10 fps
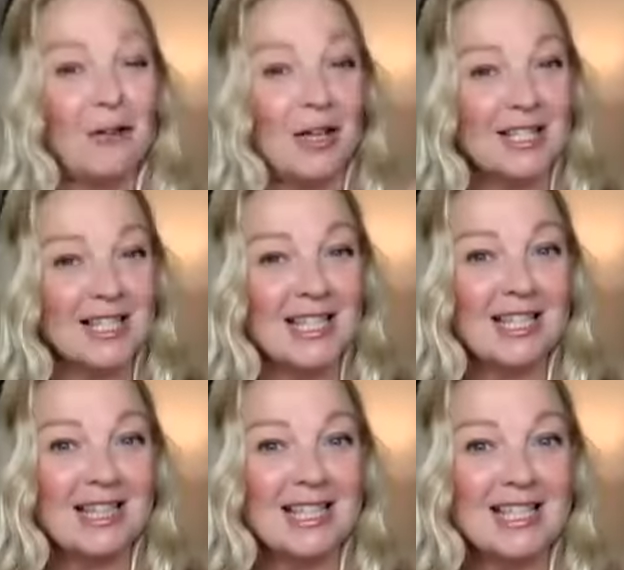to
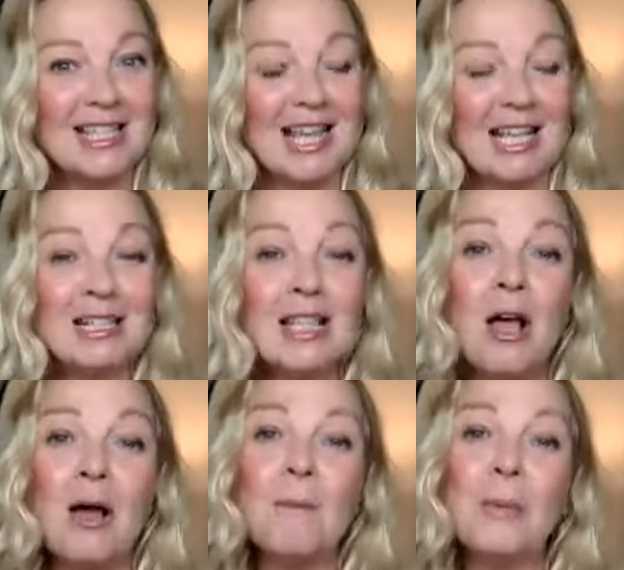consider these things.
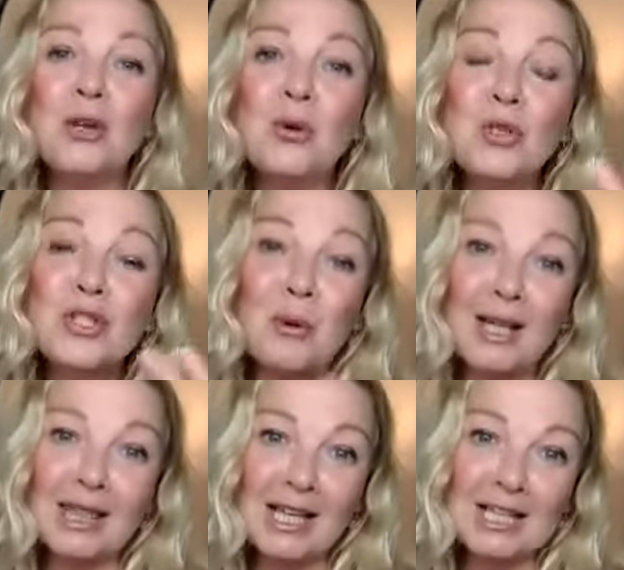But also,
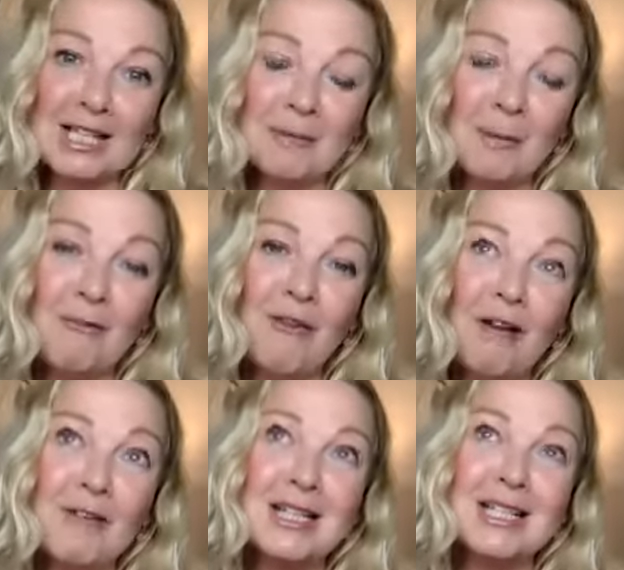I think it's to be
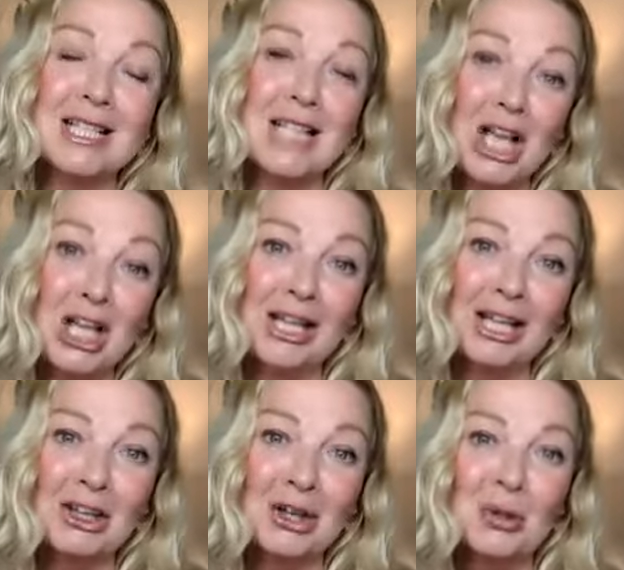very discerning
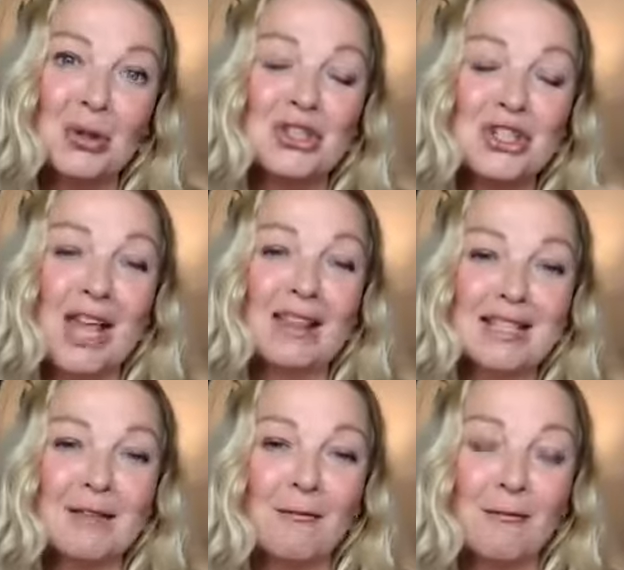in who you share
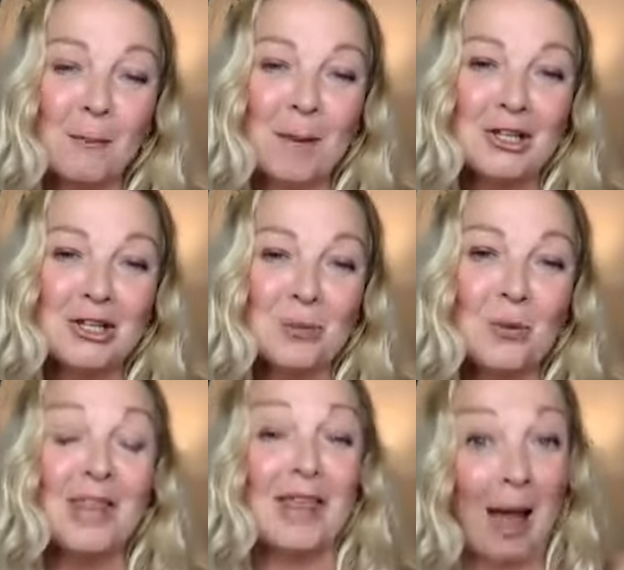this information
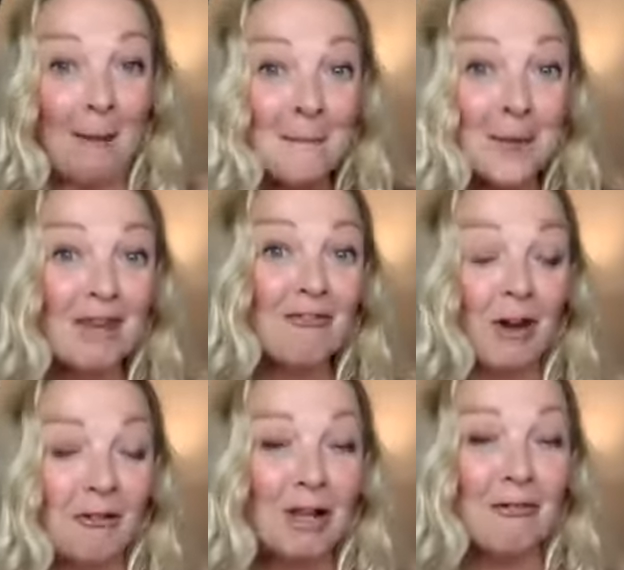with, and being
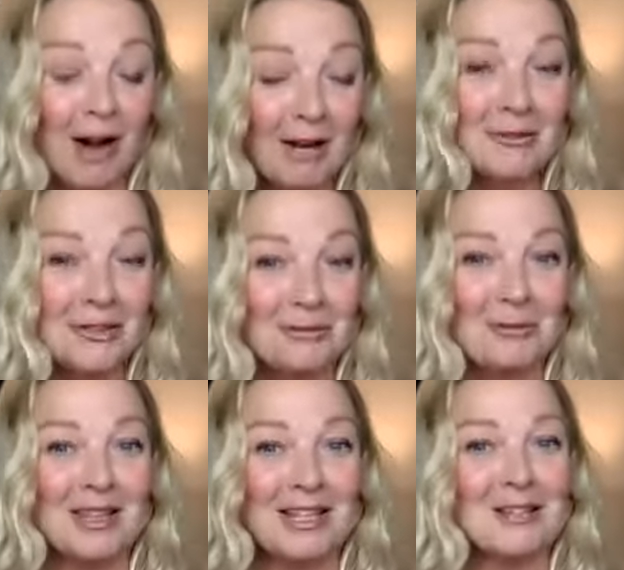very grounded
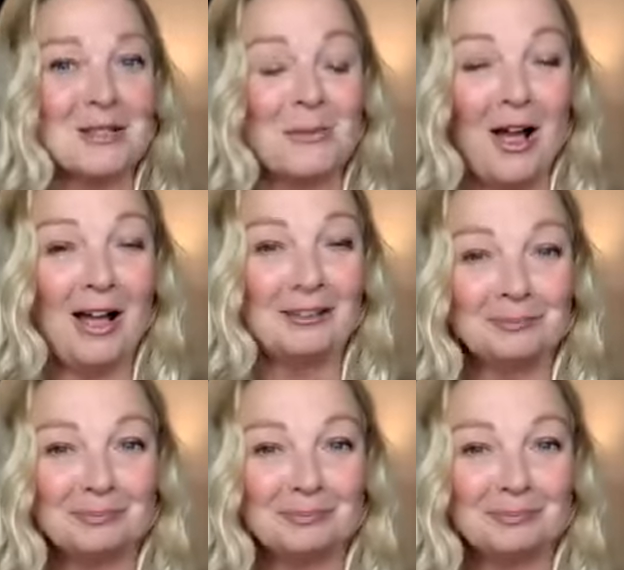with it as well.